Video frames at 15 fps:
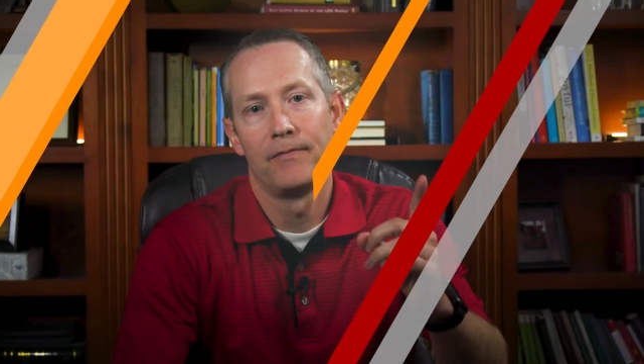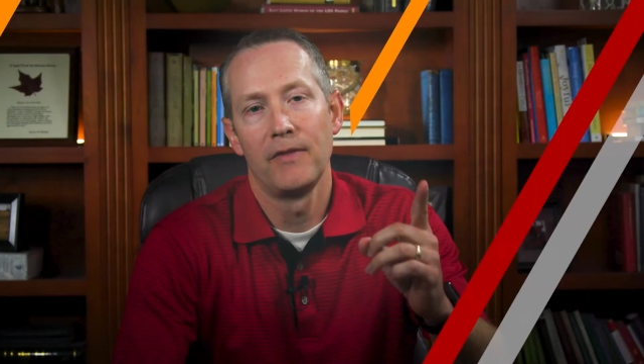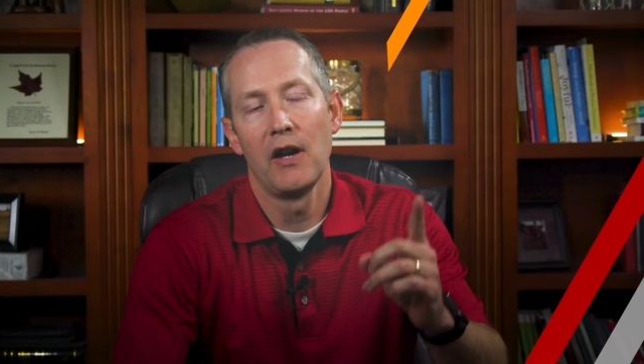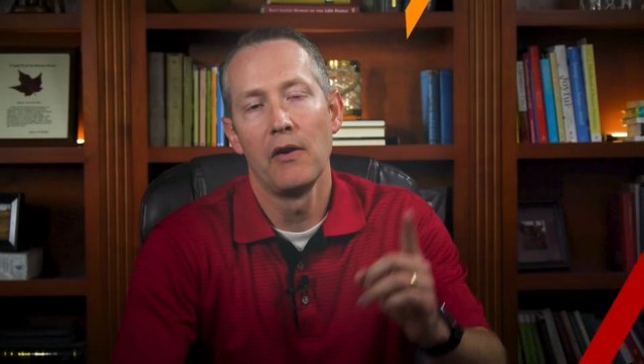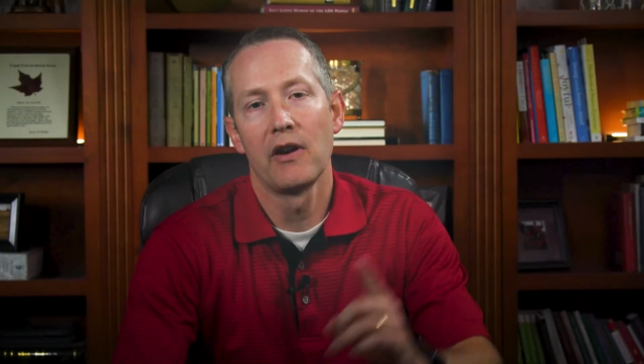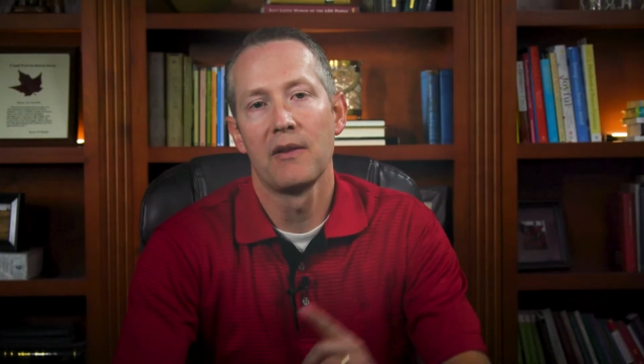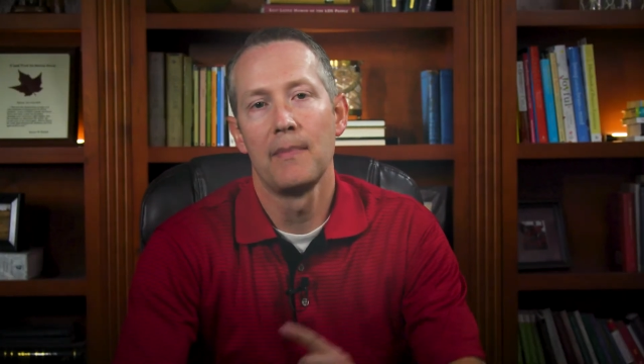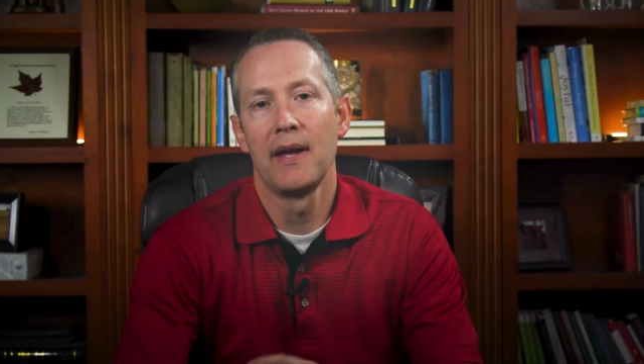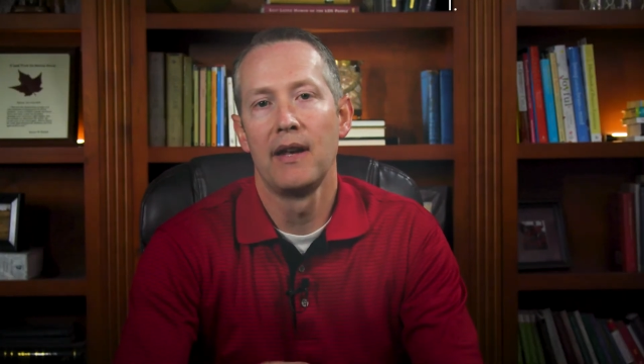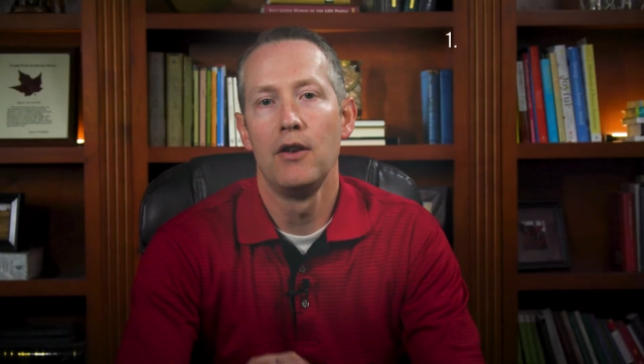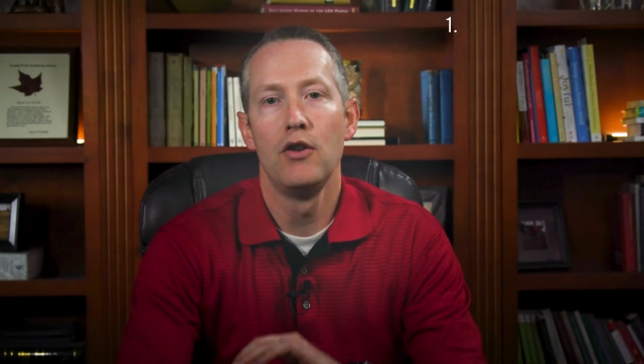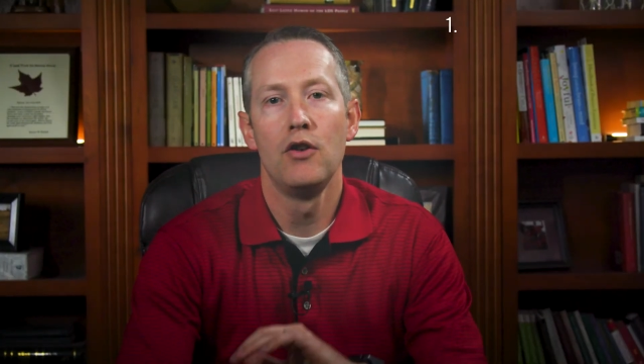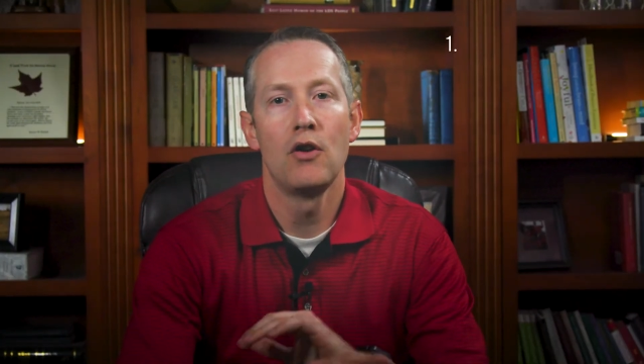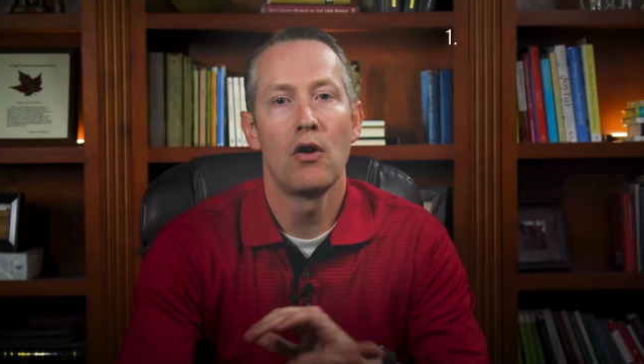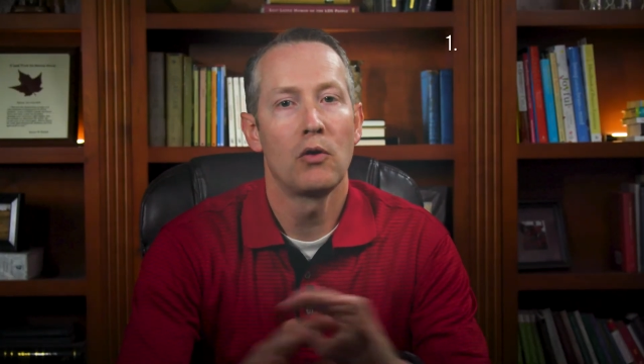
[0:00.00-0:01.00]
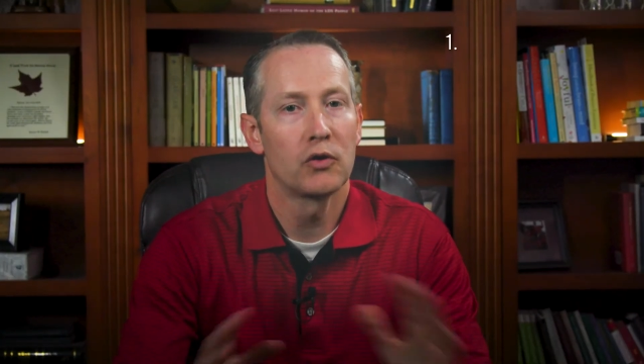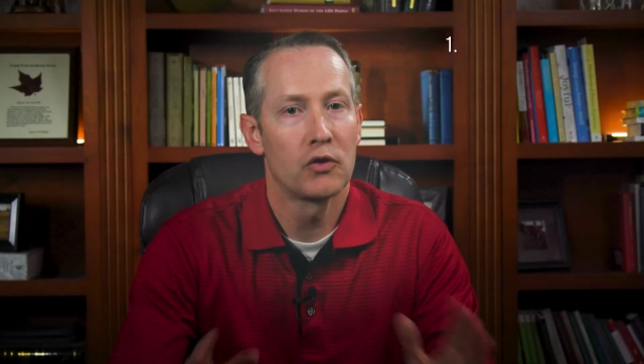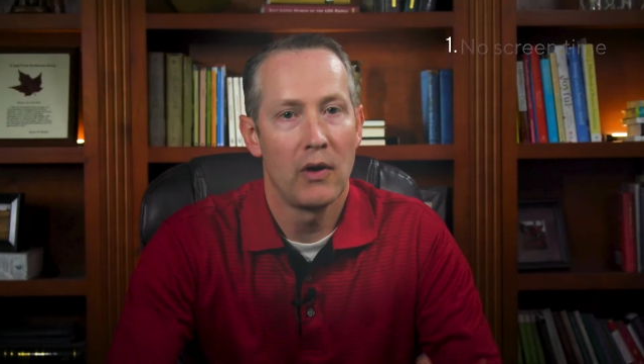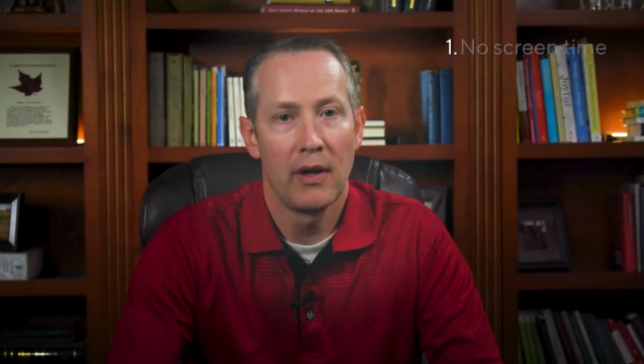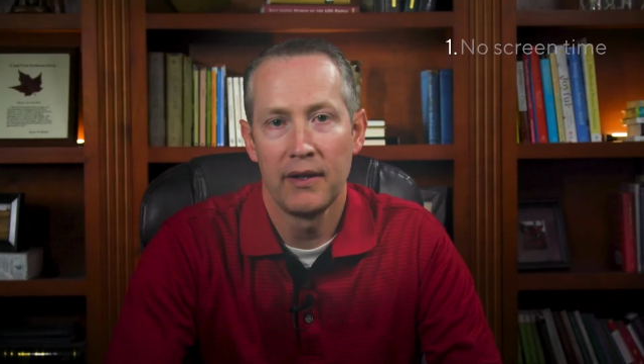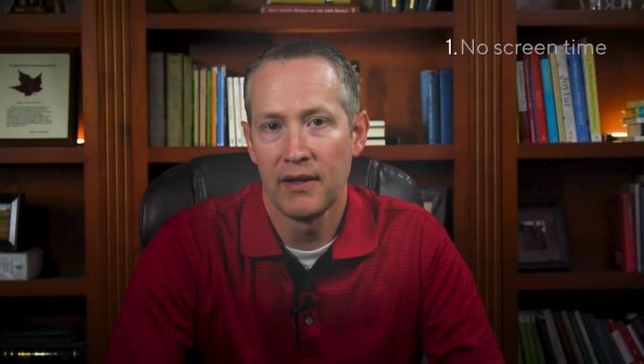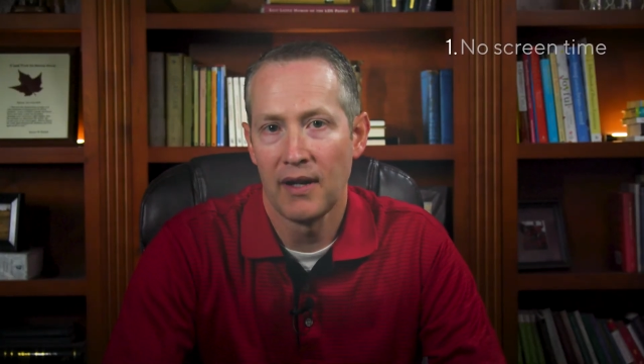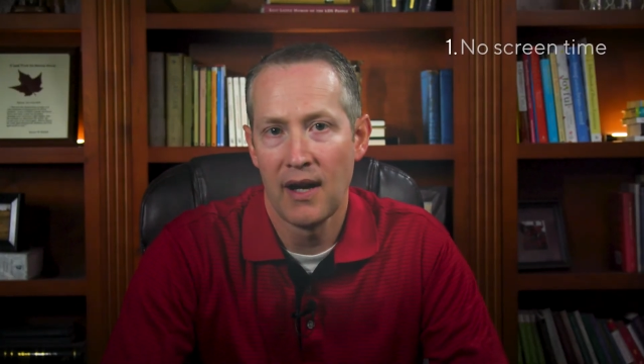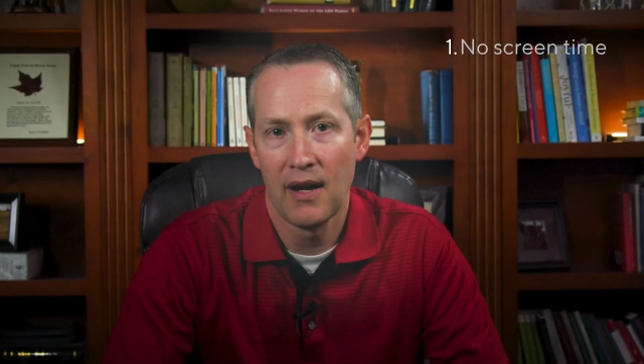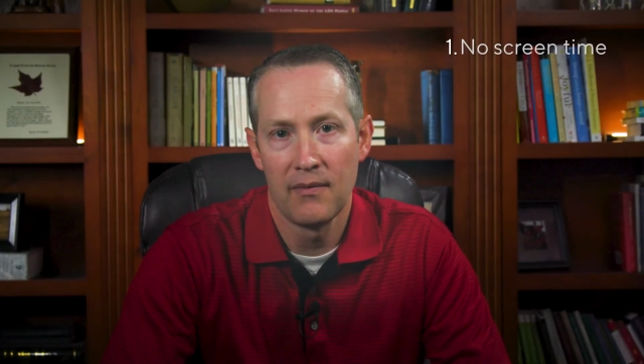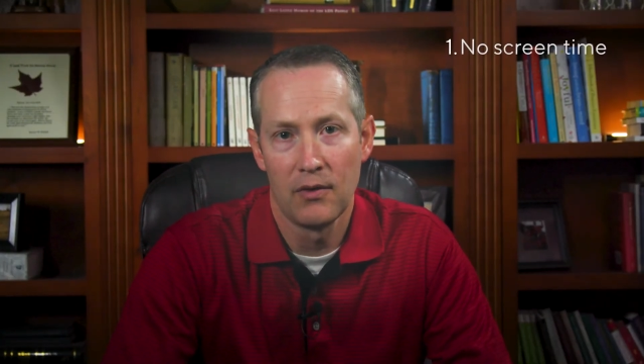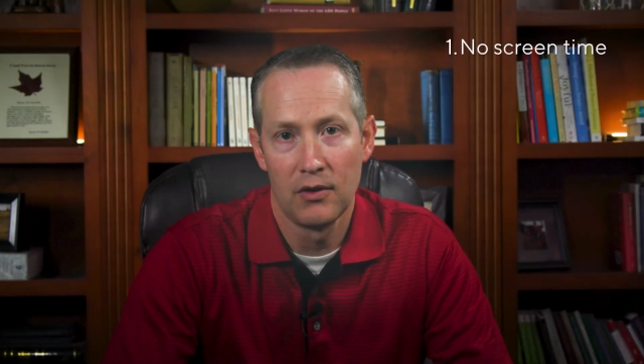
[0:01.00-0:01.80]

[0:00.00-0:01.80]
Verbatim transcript: they recommend no screen time